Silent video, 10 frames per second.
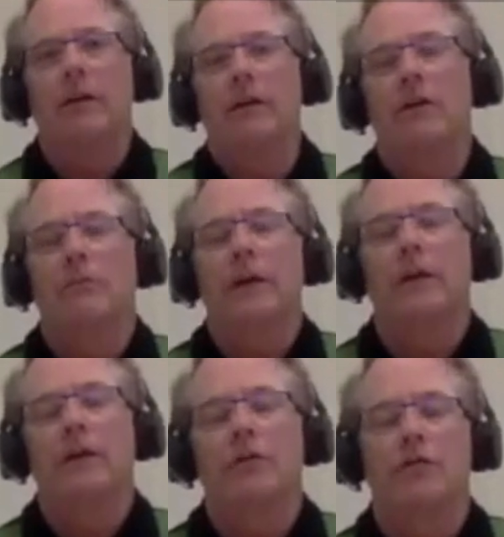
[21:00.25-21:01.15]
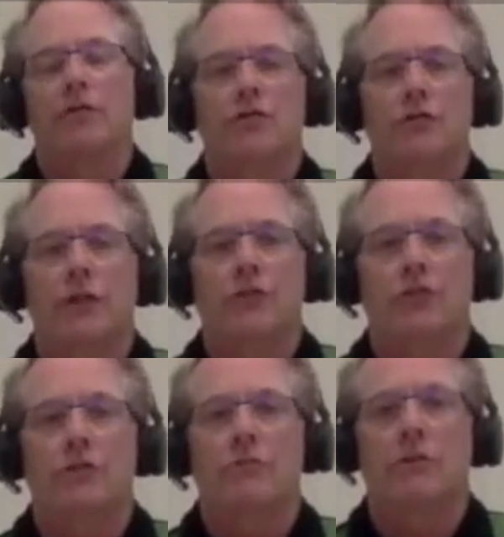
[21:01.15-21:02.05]
then you might need to do the
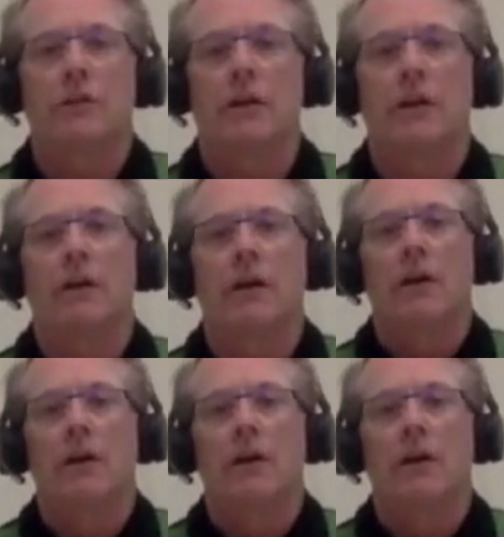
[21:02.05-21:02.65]
stretches we did